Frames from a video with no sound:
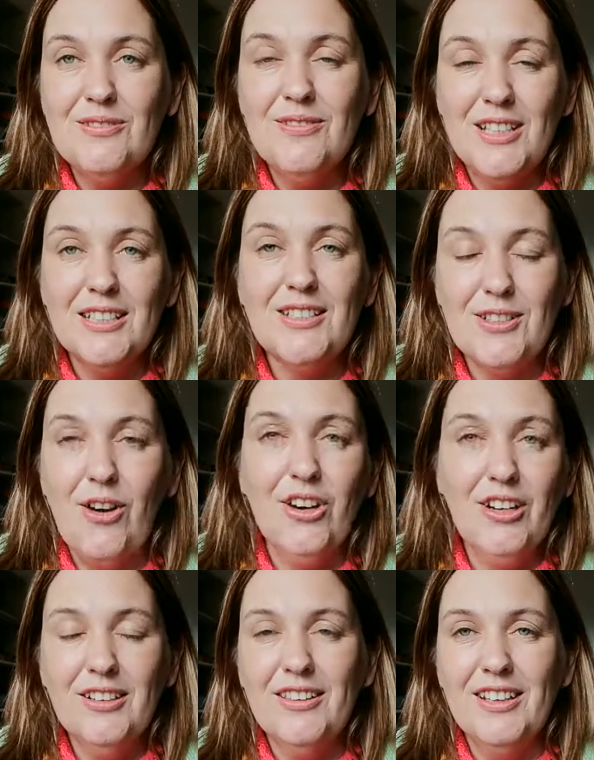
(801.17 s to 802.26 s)
the
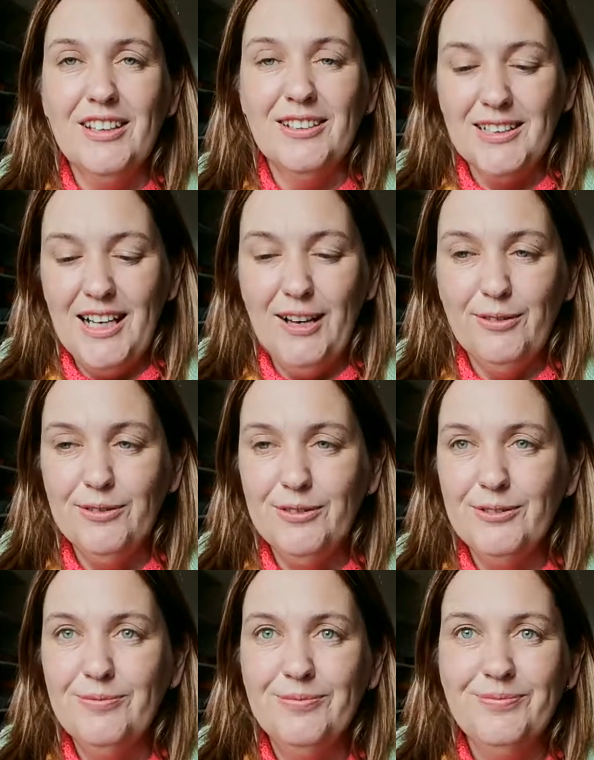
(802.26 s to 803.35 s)
sock, the cuff.
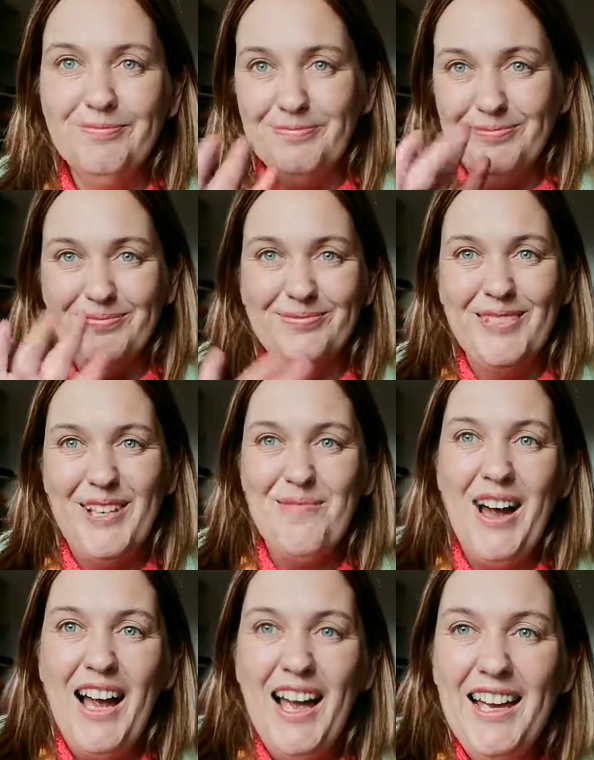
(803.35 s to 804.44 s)

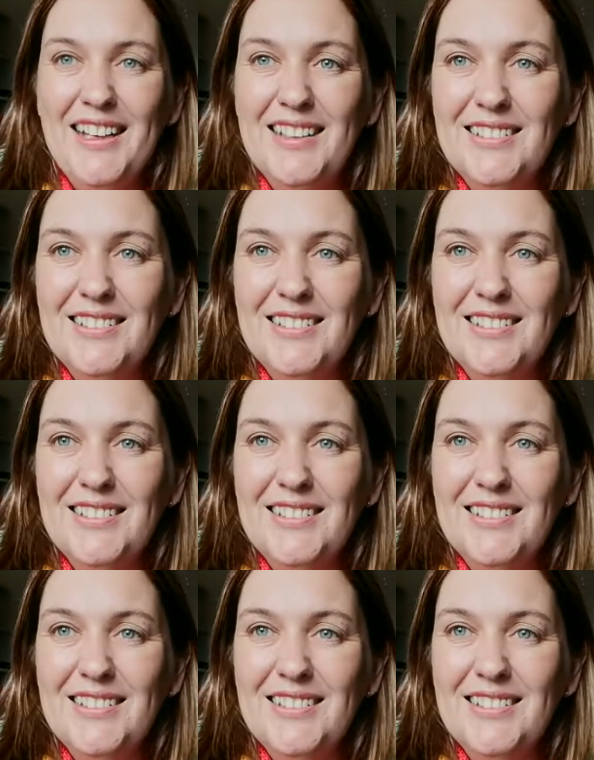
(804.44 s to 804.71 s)
Bye.